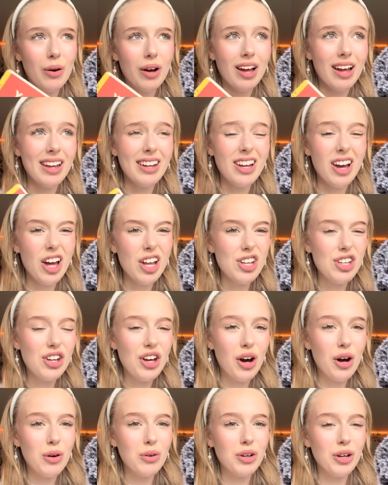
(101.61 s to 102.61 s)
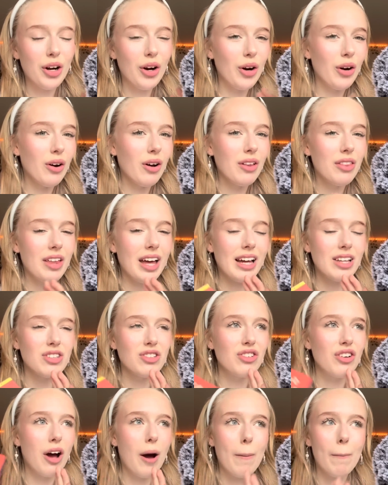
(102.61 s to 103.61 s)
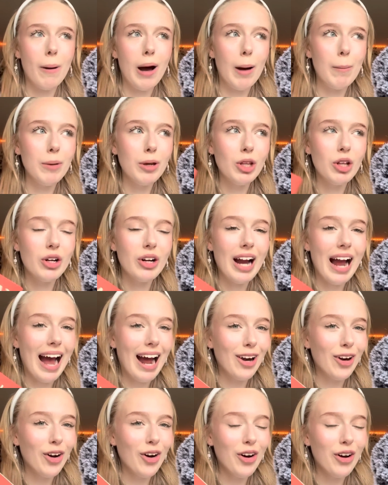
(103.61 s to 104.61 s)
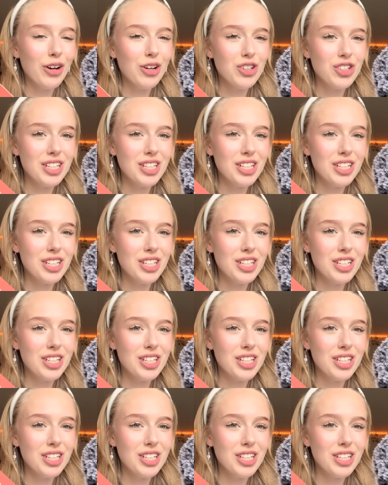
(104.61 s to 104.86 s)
an unknown girl that's not popular at all.